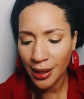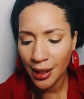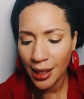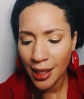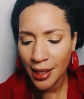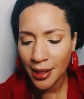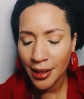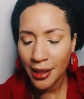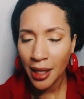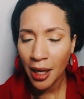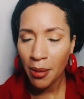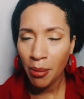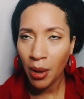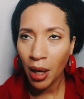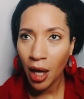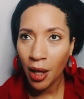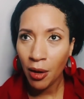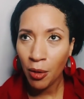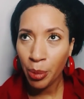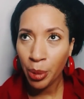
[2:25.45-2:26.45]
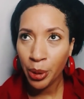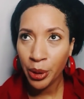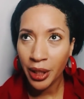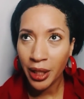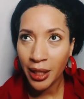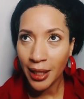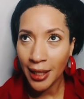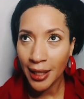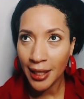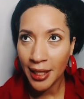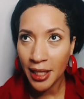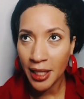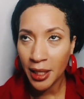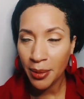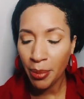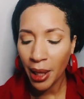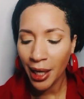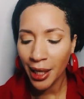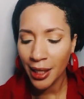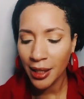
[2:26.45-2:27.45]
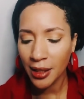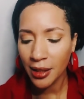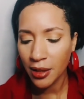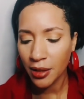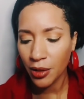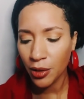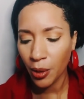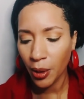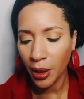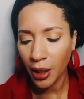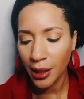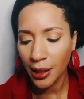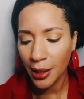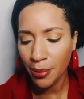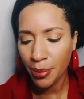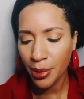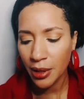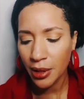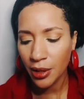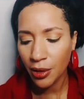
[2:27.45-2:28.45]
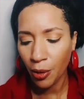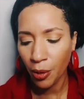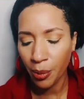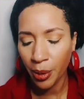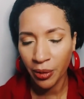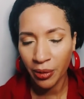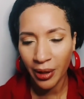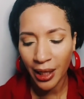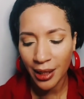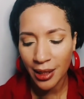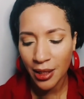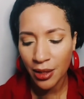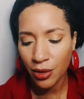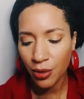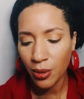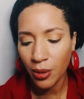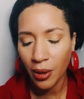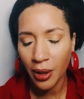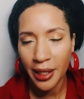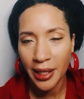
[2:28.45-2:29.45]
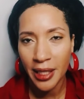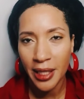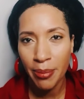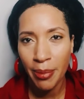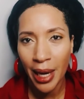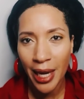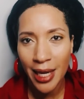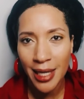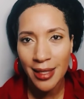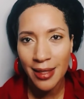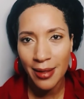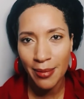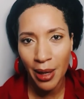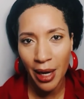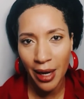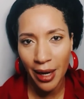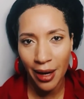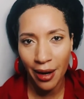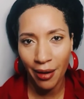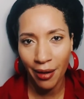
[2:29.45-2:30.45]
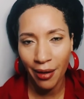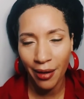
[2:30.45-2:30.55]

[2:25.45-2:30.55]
did I bother putting any pins or clips or barrettes or any bands in my hair?